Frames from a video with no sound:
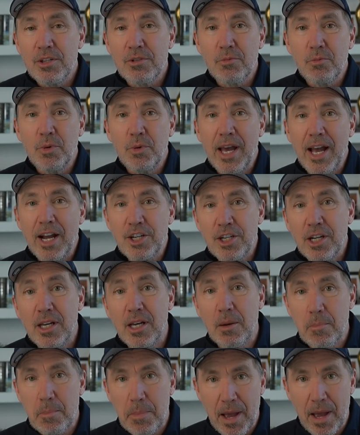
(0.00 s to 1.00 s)
we actually
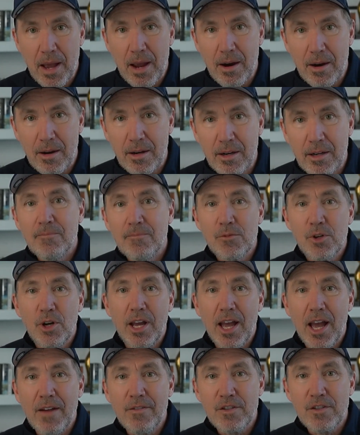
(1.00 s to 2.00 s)
compare. So
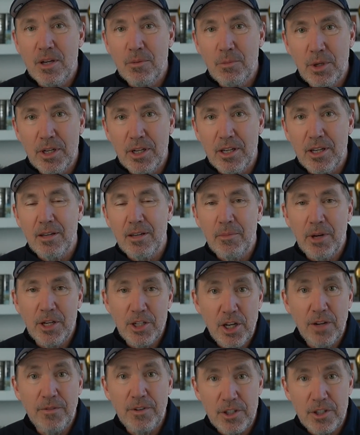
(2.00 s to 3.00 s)
I have someone, my
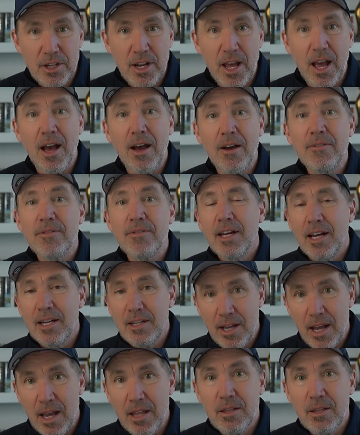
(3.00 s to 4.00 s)
chief of staff,
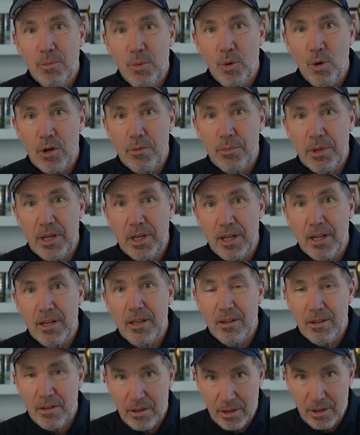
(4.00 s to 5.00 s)
attend the board
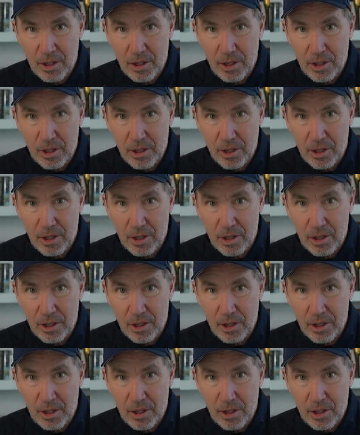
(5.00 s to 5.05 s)
meeting,